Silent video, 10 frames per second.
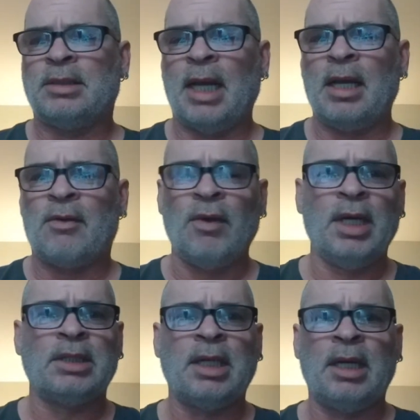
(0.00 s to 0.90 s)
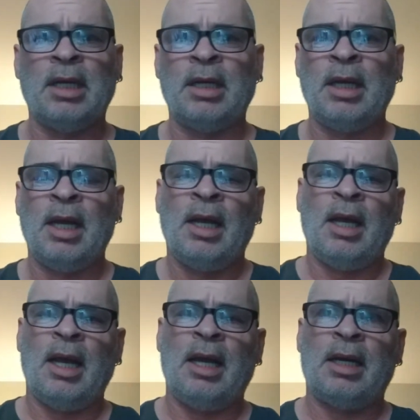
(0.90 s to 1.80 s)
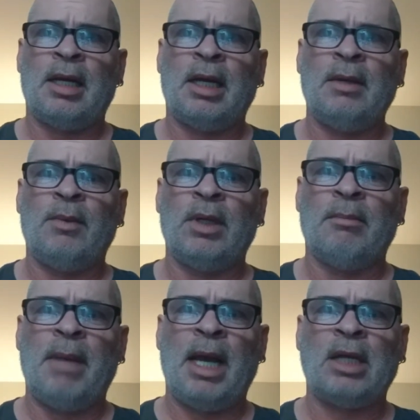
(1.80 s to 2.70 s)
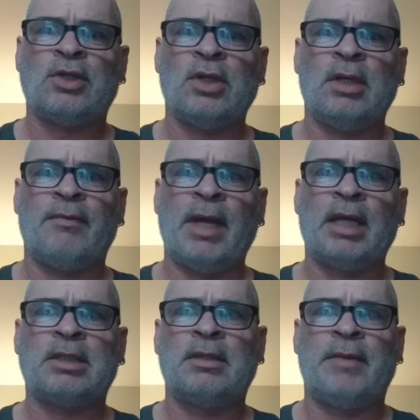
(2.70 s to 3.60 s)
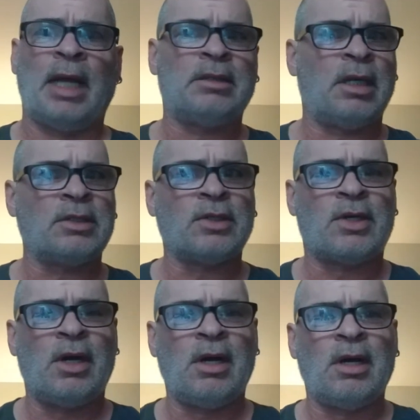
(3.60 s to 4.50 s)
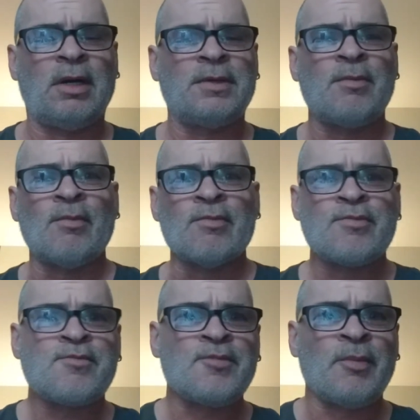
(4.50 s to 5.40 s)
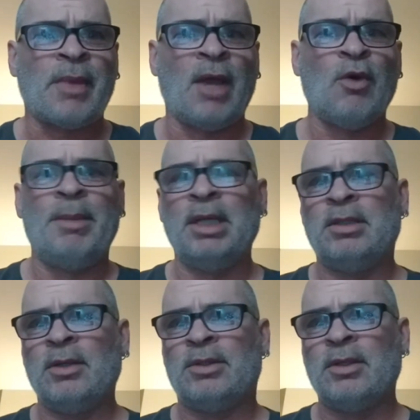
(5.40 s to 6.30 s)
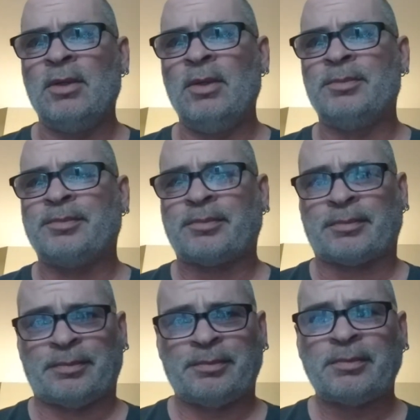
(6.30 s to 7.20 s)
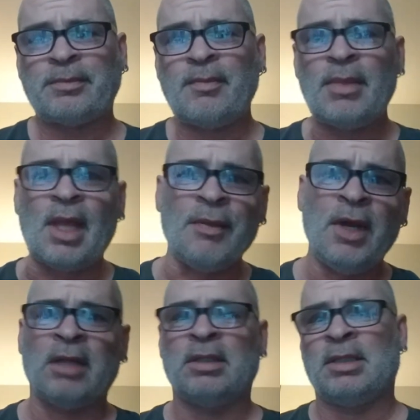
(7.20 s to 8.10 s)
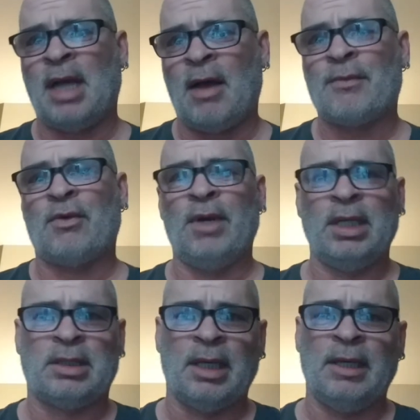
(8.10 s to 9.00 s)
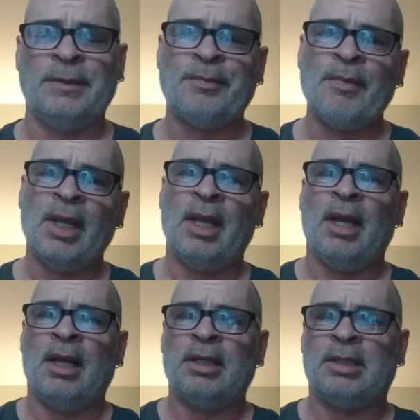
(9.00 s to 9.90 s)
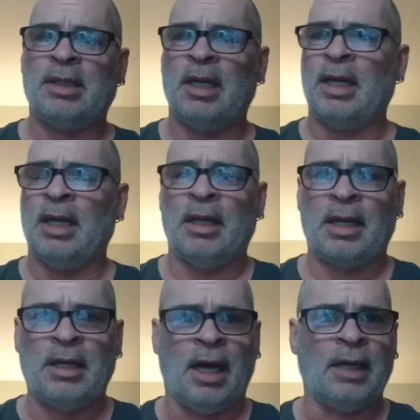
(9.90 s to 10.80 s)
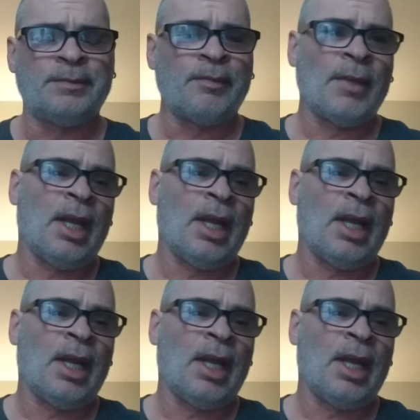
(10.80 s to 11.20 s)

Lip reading: take creatine, and I would imagine if that does occur, it would be due to the undissolved creatine sitting in the gut.